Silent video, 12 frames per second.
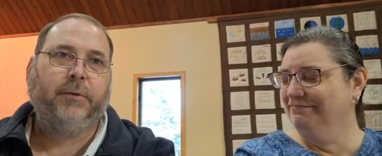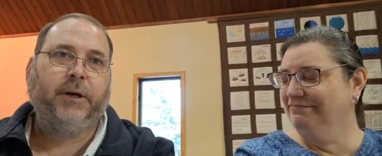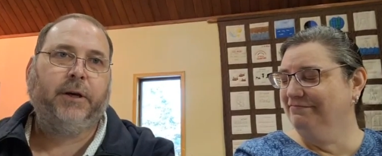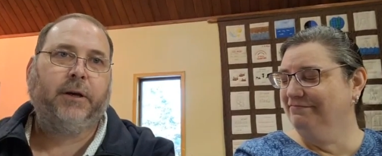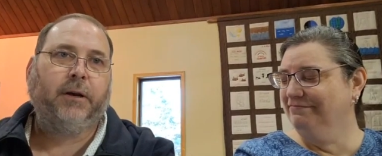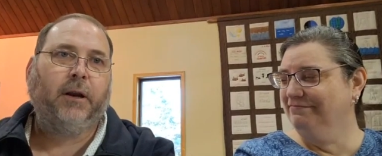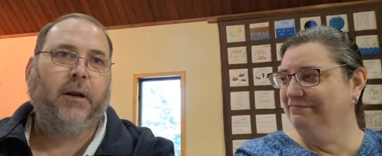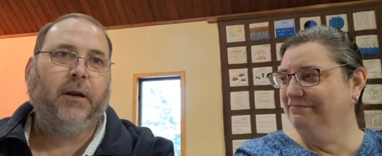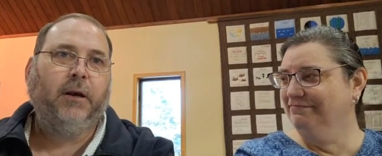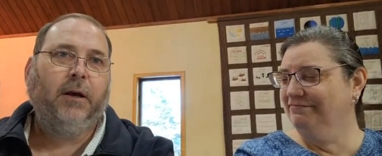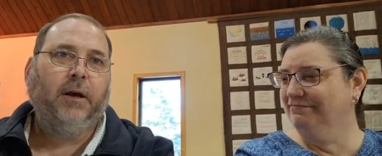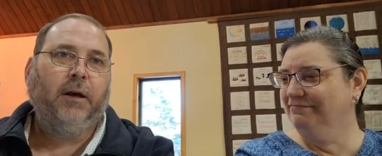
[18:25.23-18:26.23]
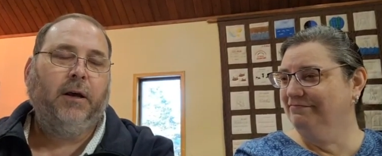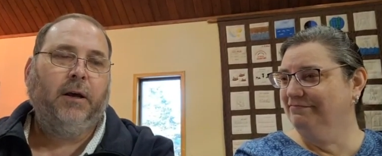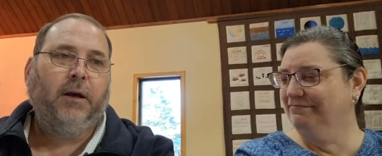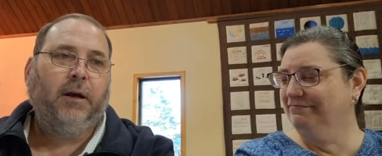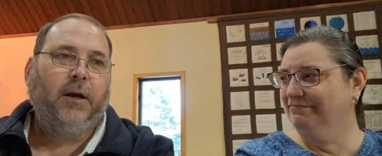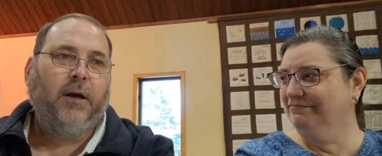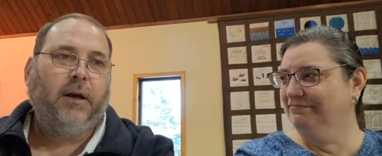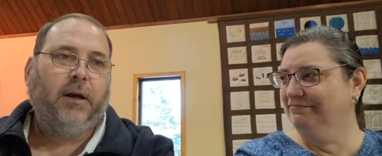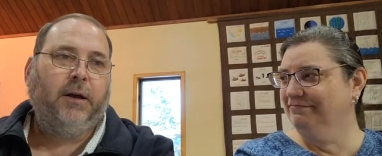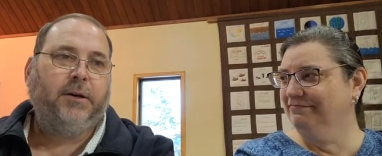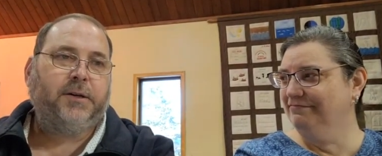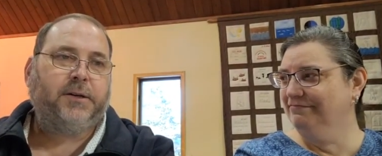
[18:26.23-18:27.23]
Speaker 1: week, and
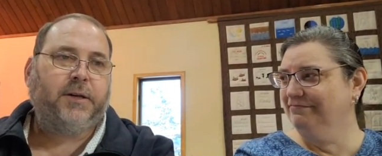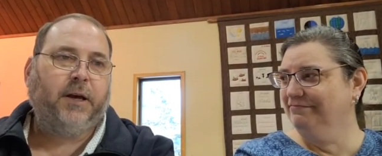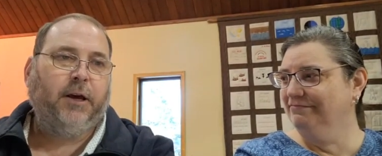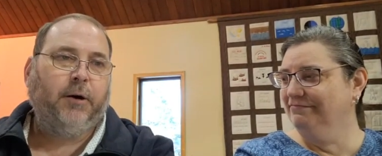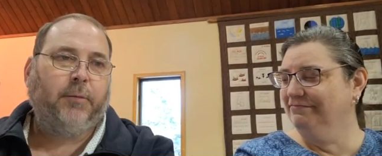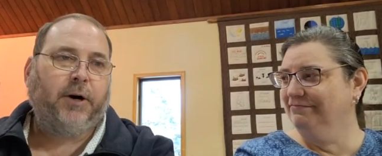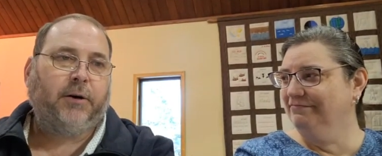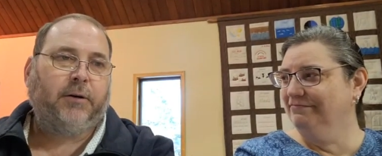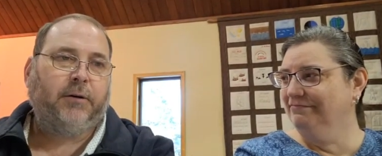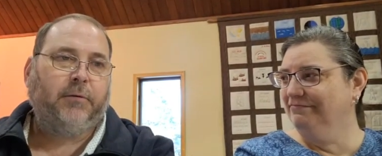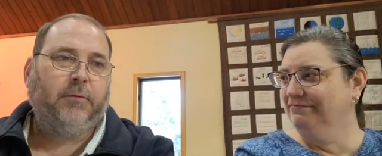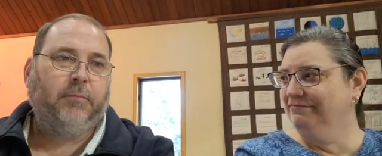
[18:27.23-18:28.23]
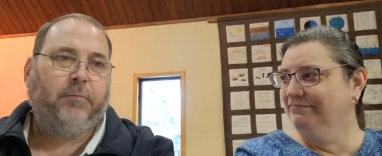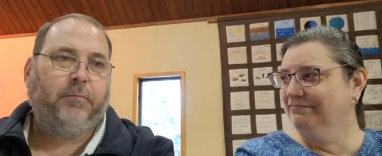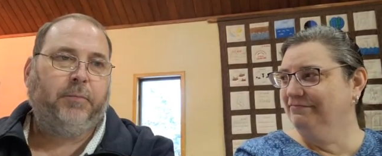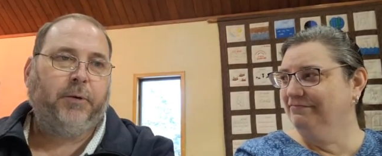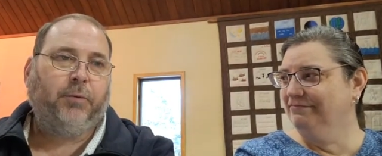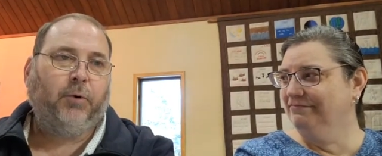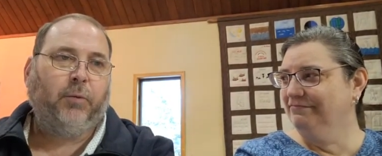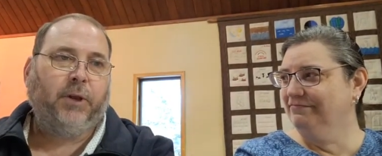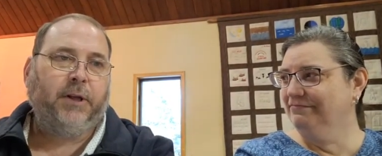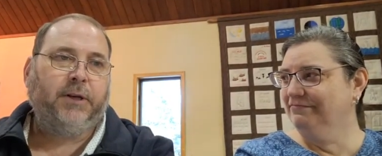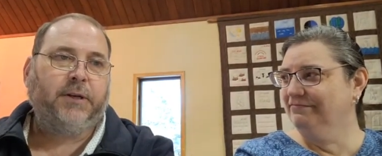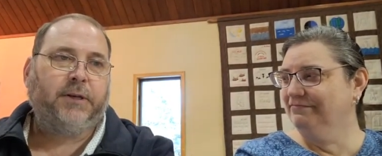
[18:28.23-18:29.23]
and just thinking about people
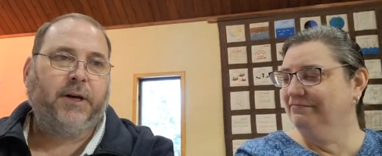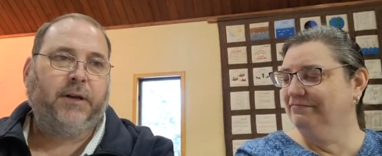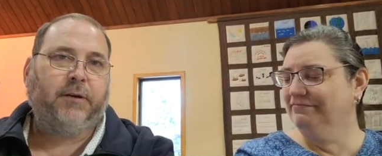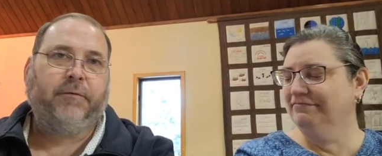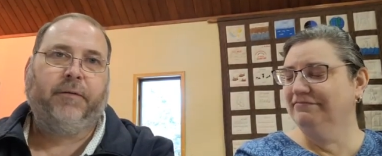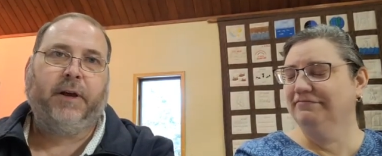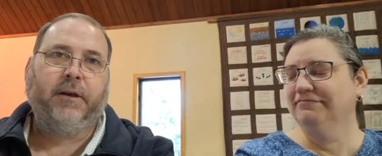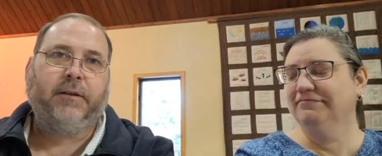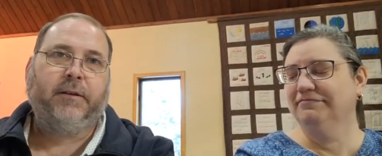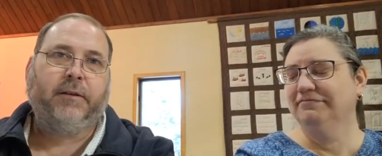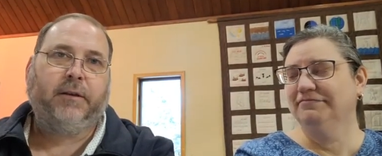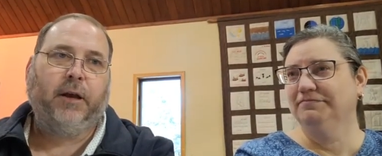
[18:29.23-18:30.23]
willing to take their faith